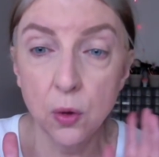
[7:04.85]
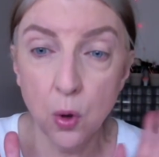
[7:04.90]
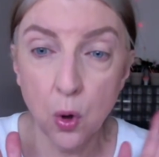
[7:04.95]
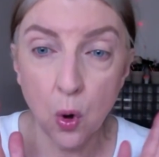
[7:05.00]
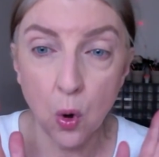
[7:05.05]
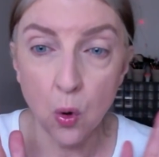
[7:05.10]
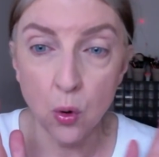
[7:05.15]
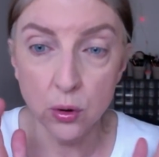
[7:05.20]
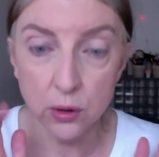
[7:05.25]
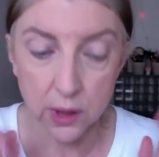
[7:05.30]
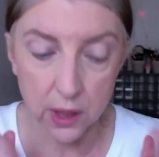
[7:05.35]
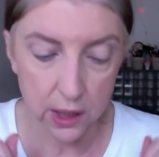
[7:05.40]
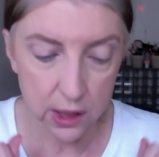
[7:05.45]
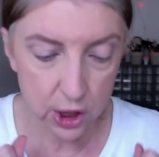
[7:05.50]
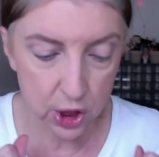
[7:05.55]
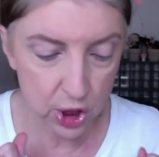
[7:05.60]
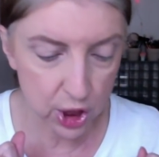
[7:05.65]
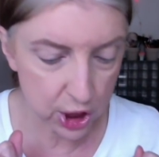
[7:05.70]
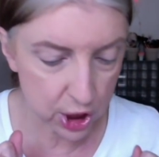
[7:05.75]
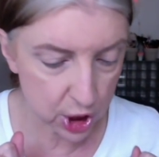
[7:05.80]

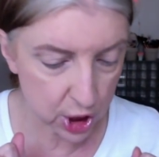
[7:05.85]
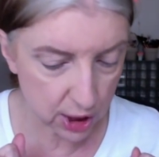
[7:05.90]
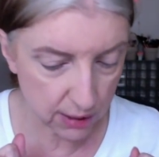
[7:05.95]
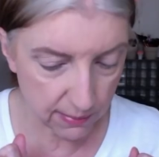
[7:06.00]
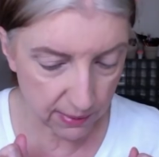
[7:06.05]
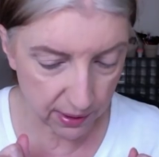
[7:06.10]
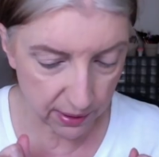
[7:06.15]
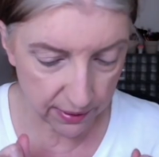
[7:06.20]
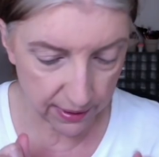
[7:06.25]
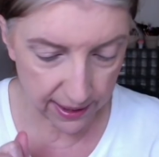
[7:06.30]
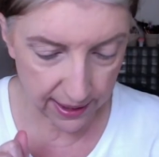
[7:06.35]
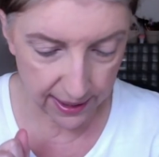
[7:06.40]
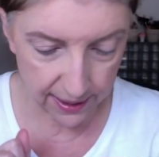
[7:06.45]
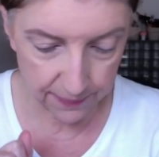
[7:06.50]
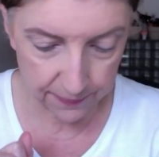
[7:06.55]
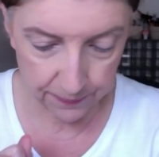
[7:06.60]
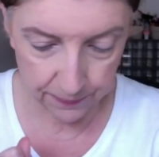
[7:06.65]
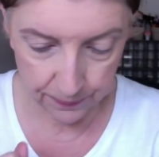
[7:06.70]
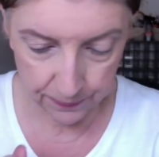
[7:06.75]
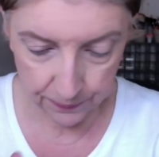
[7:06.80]
goldish shimmer there.